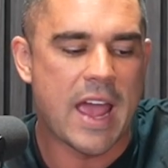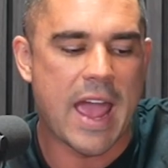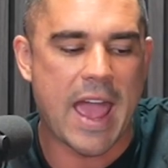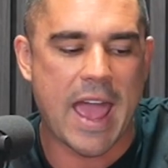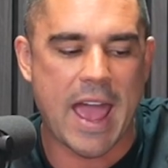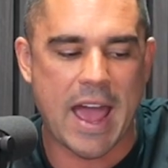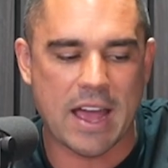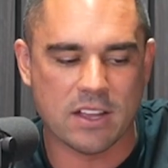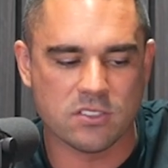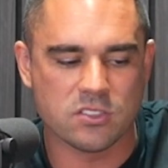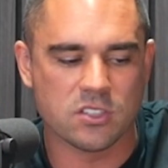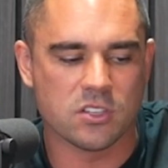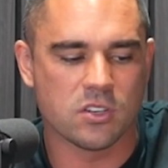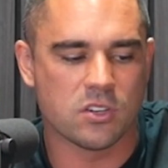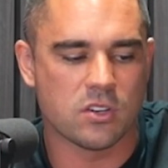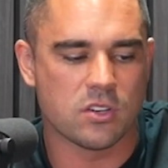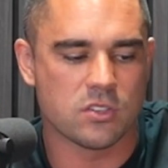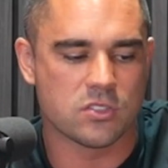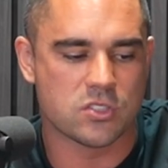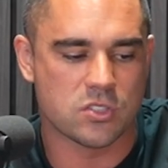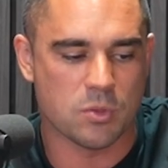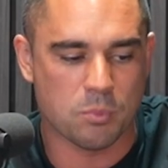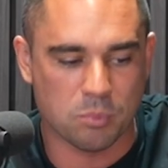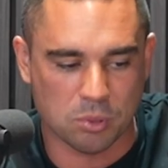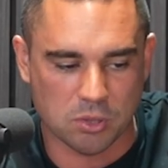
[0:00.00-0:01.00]
a housing
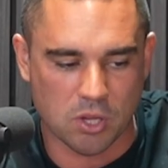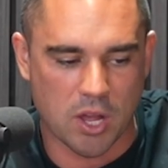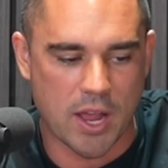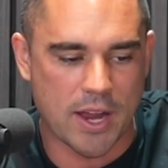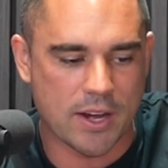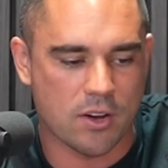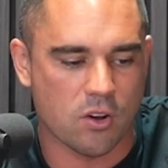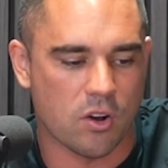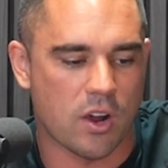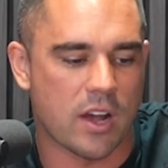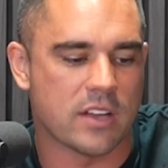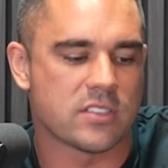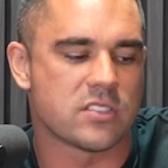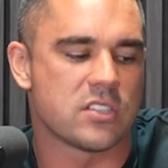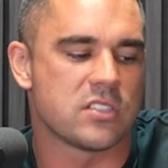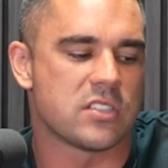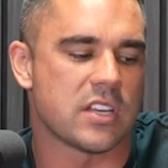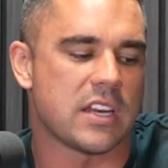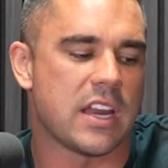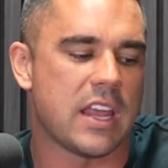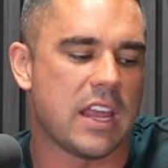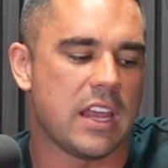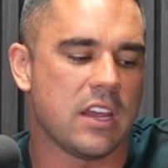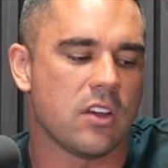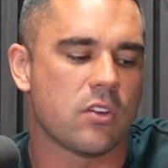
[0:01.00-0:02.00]
supply crisis,
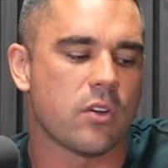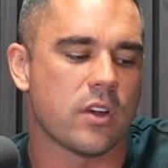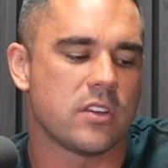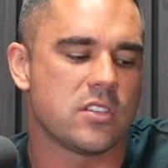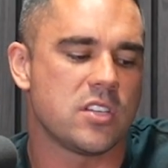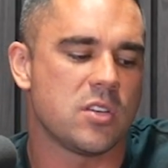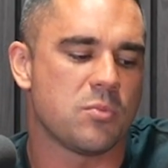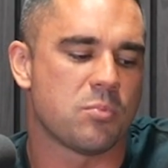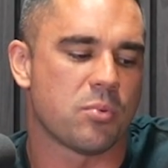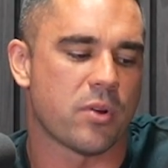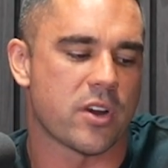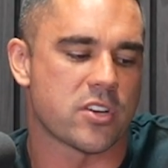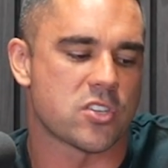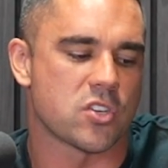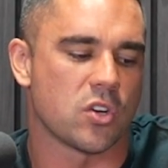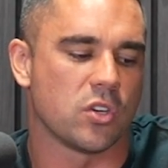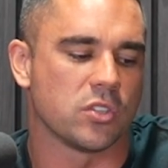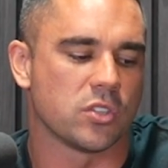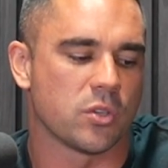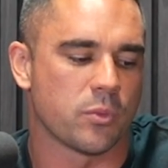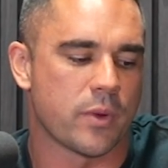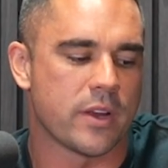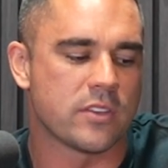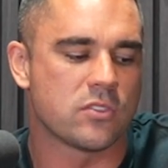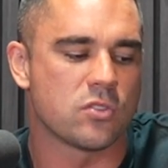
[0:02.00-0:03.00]
and increasing pressure
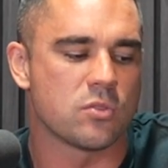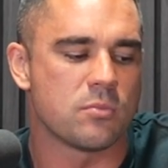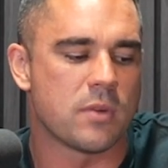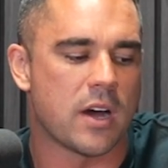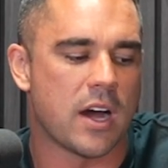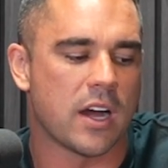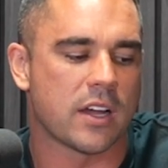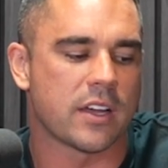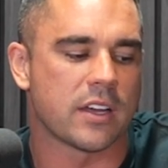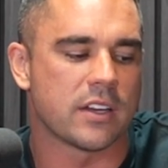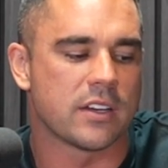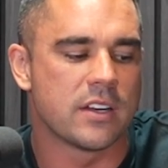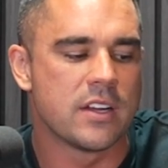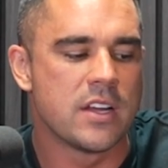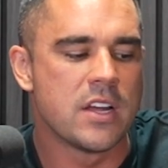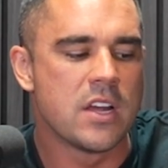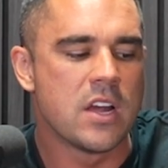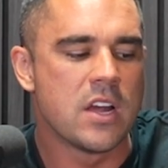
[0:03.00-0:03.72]
on the rental market.